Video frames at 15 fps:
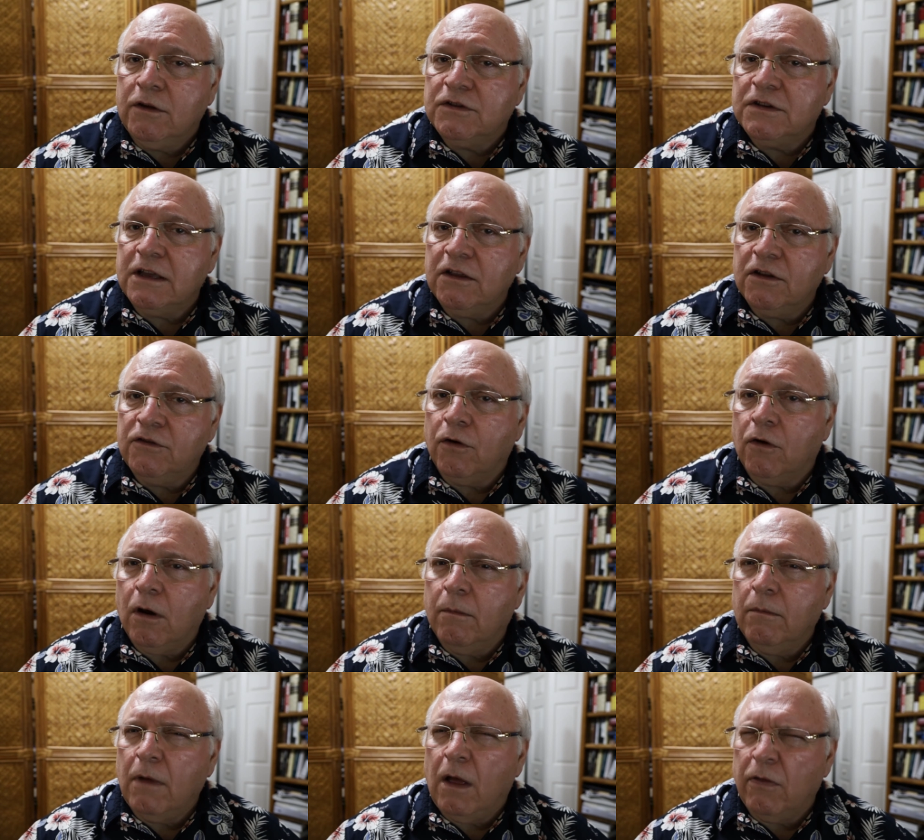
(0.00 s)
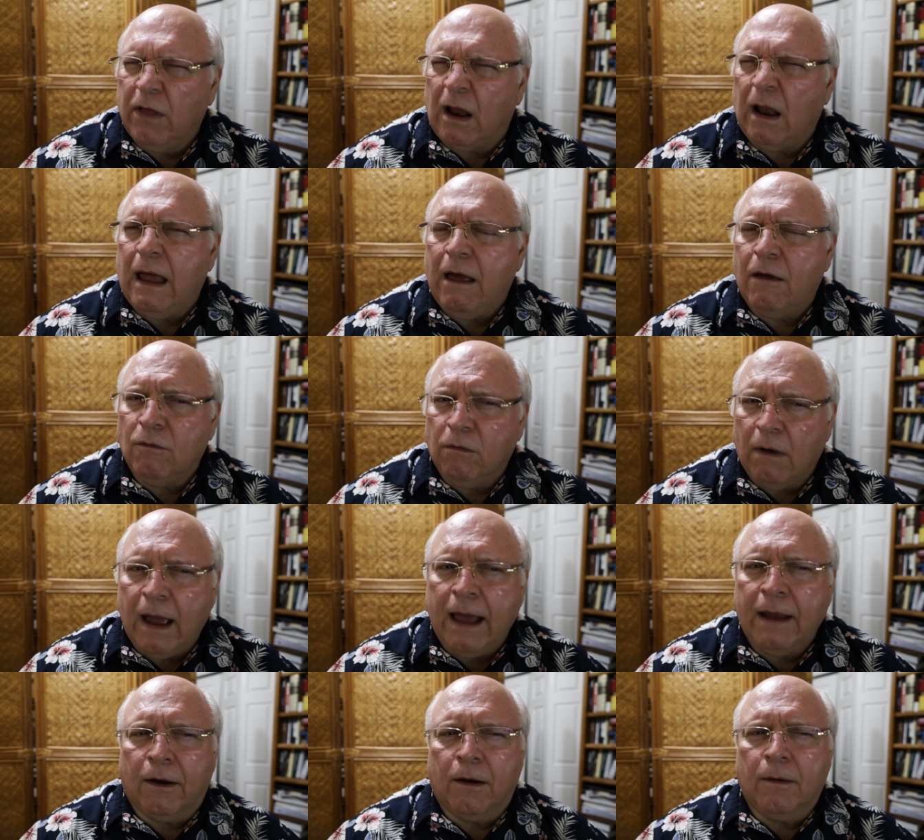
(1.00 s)
see the term the cloud
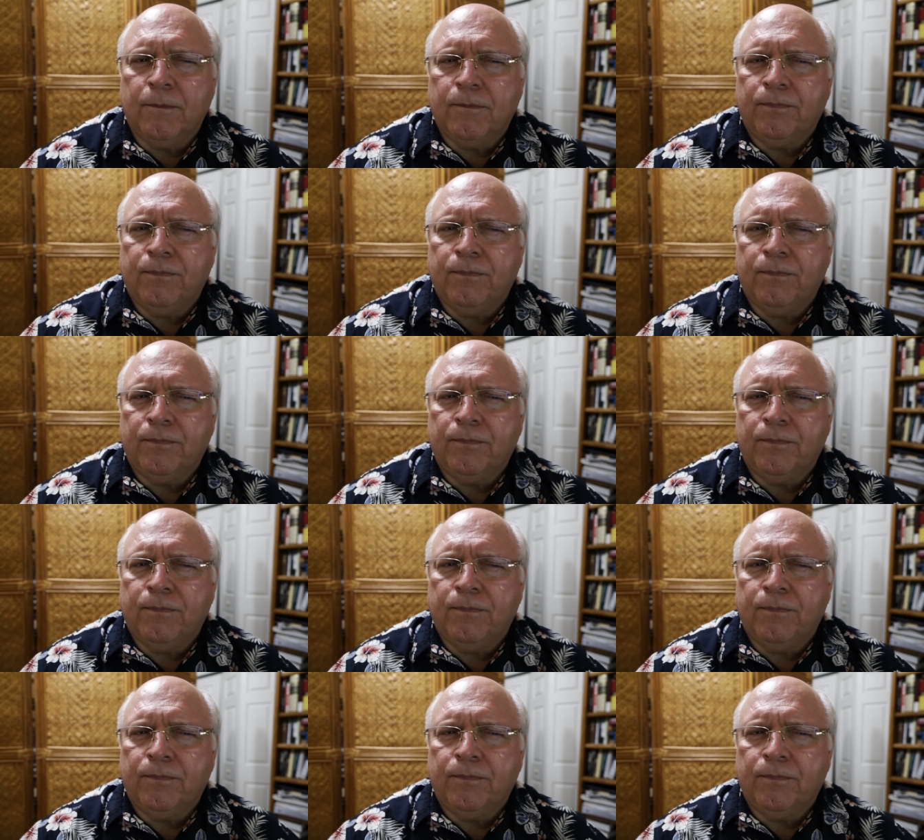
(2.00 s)
rider,